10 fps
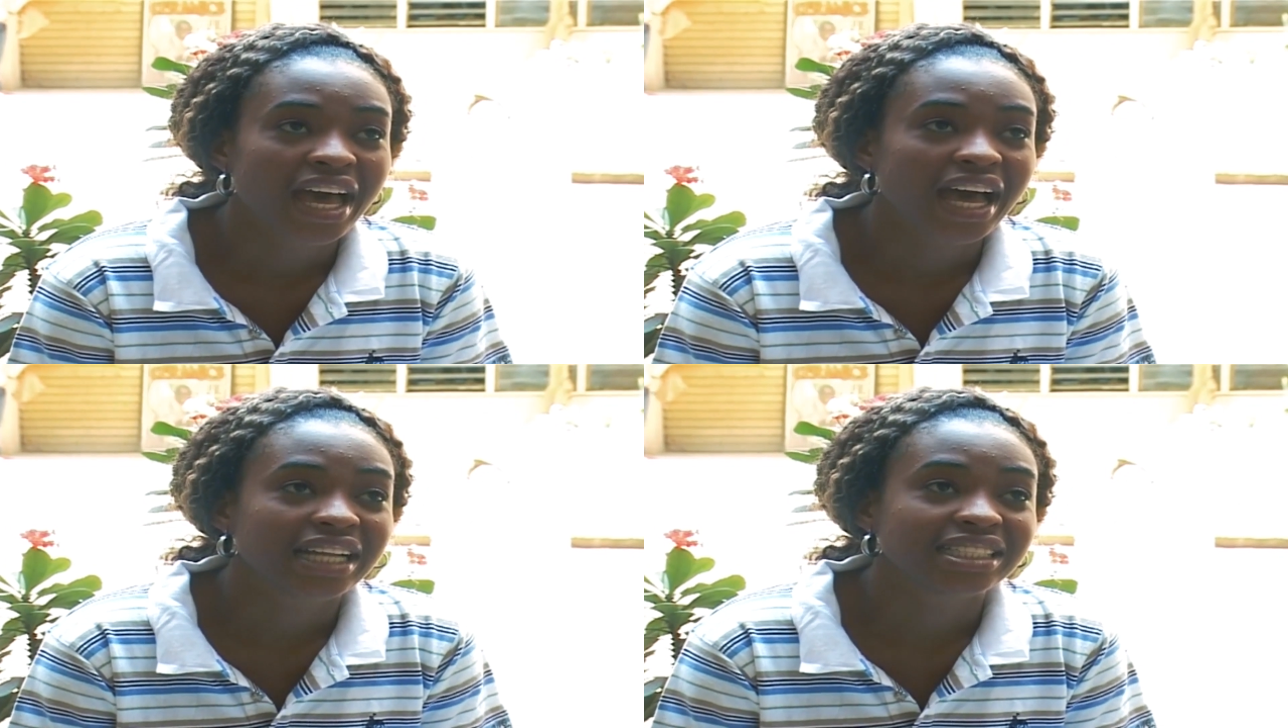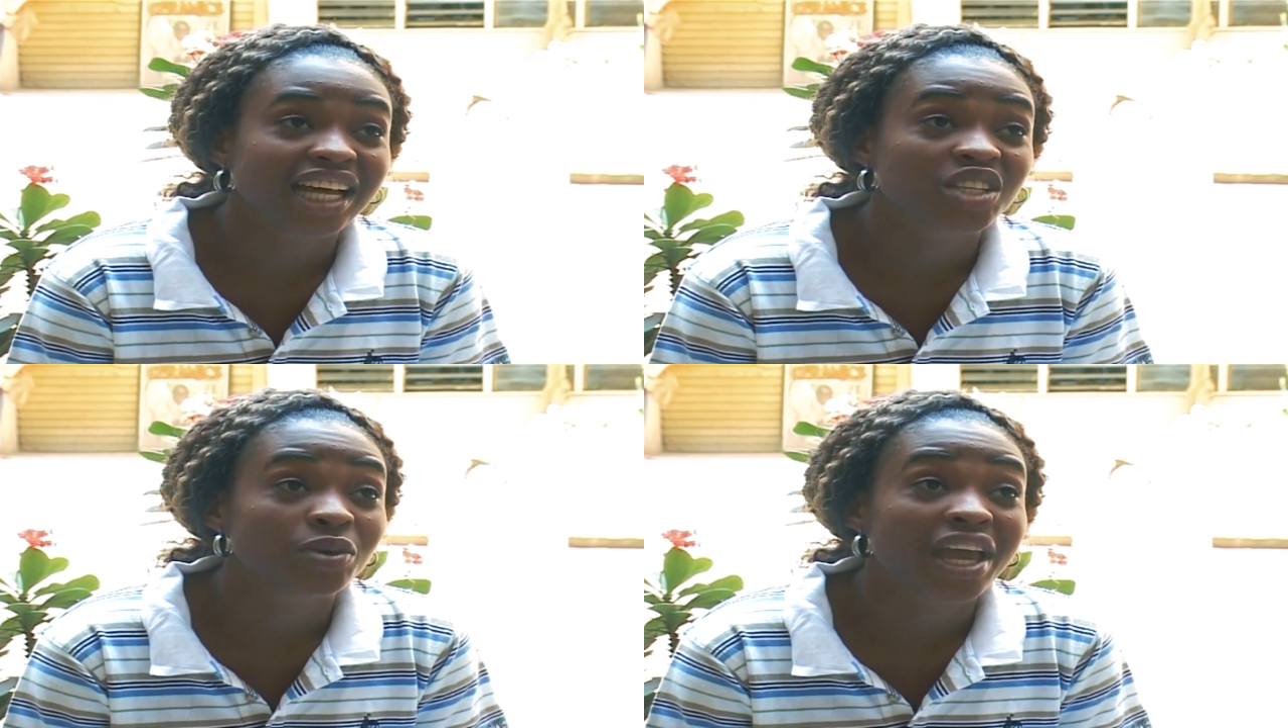And
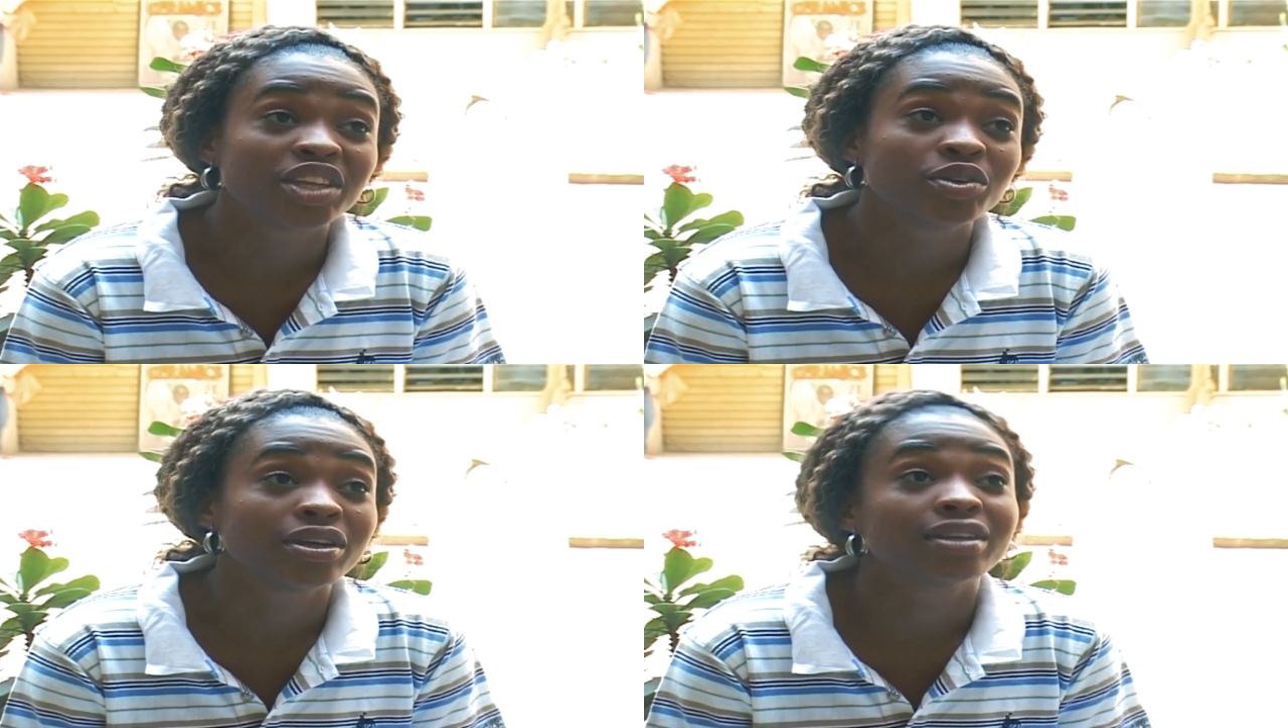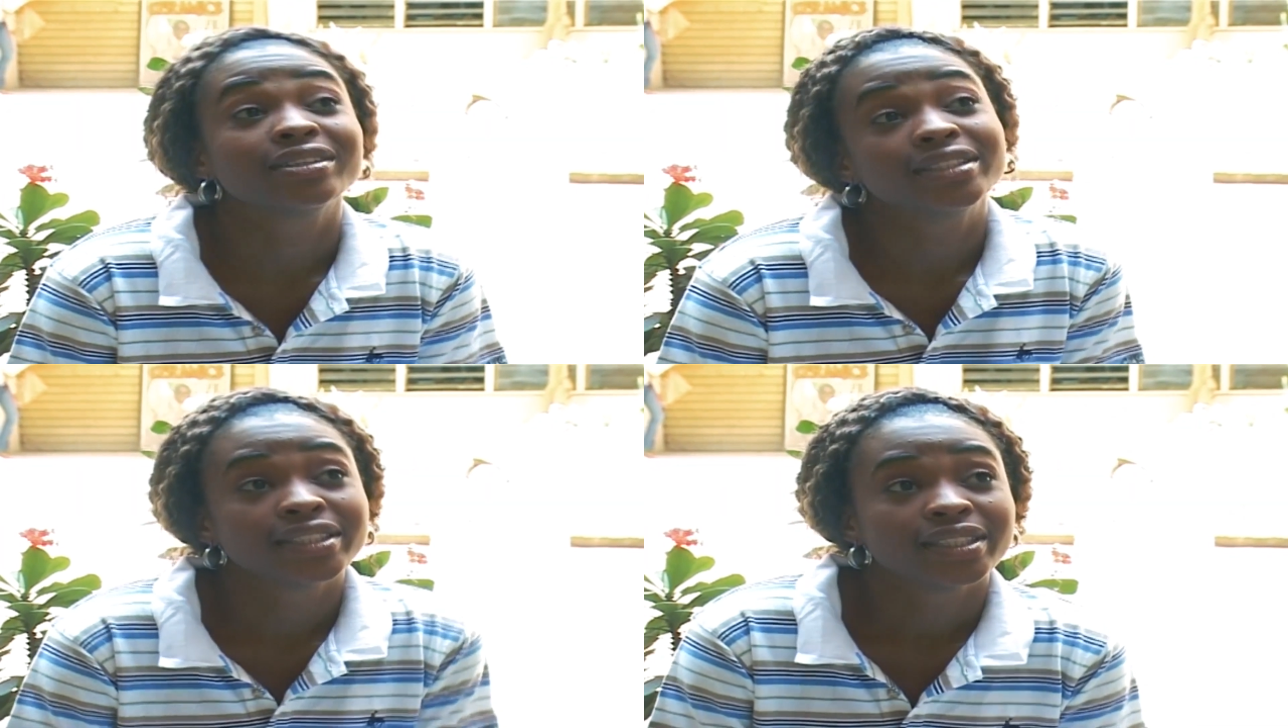that will end you.
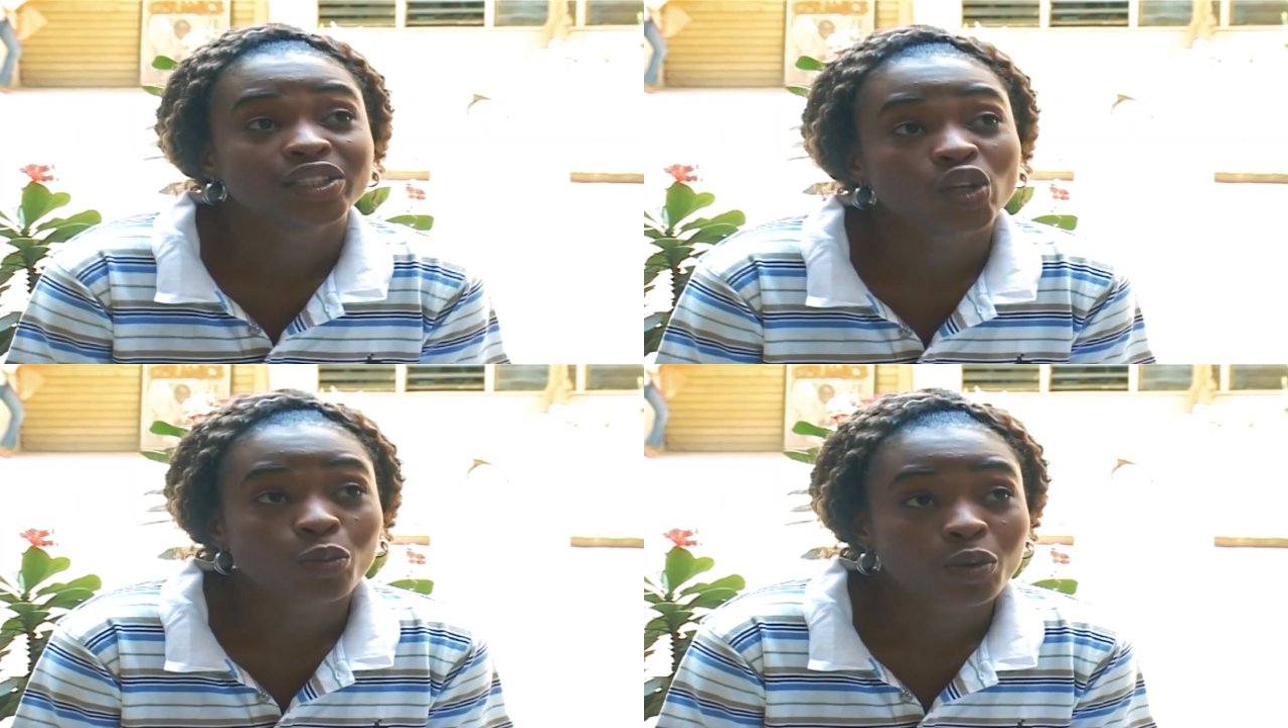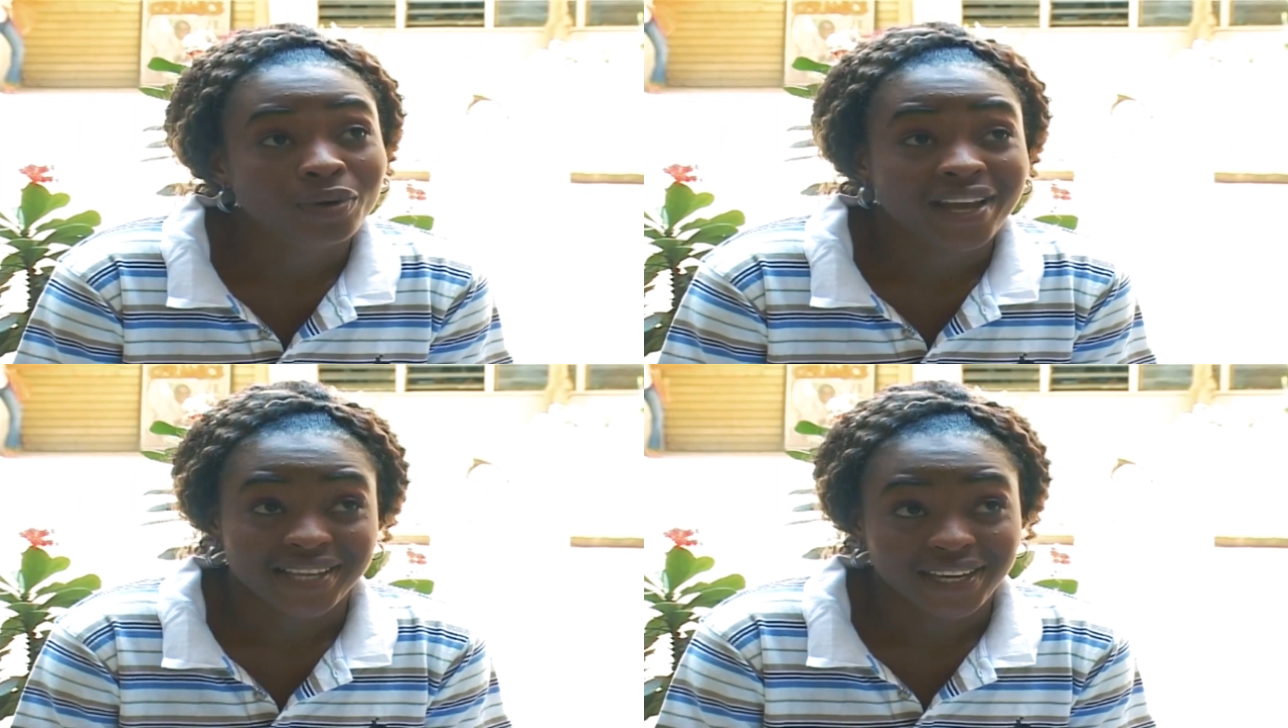Nobel
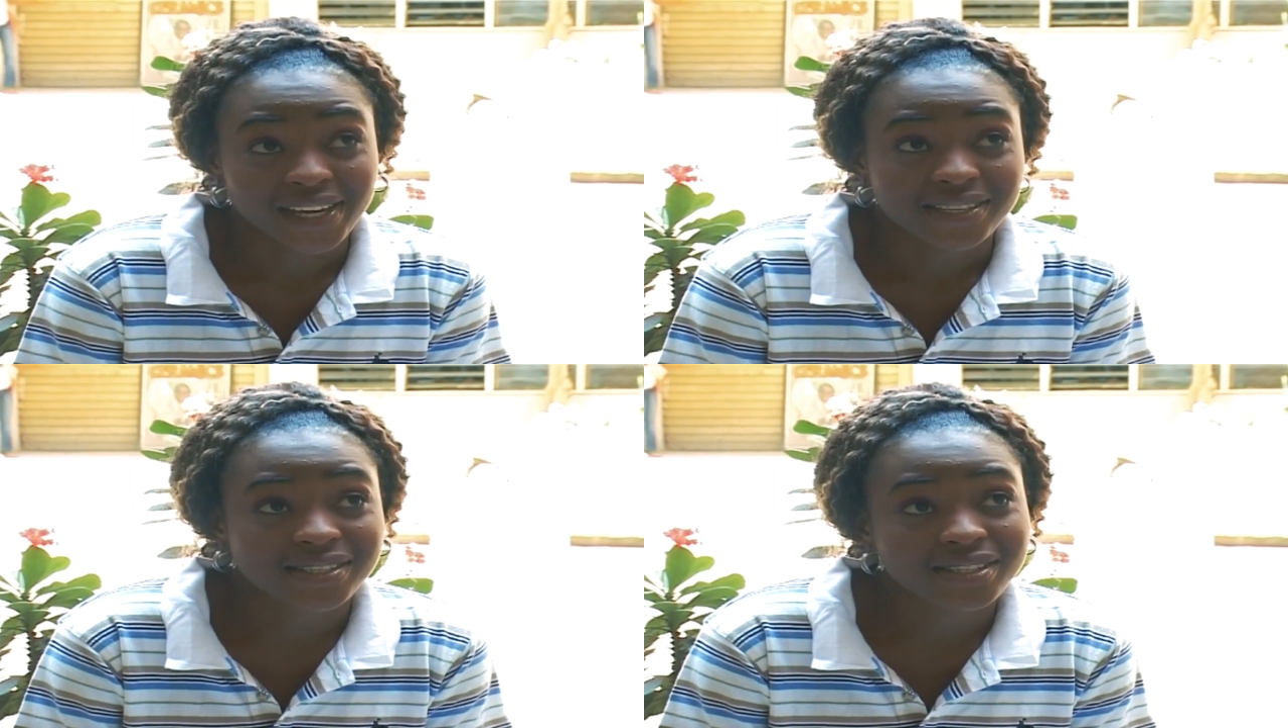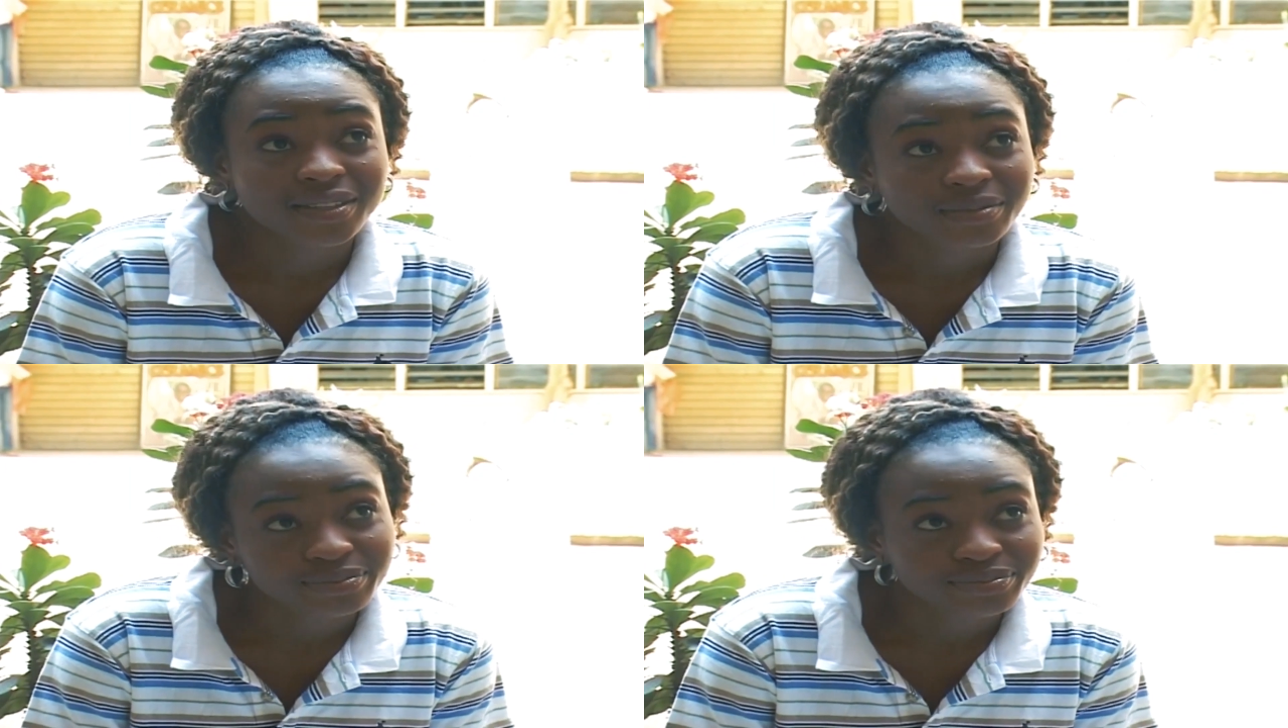Prize, I guess.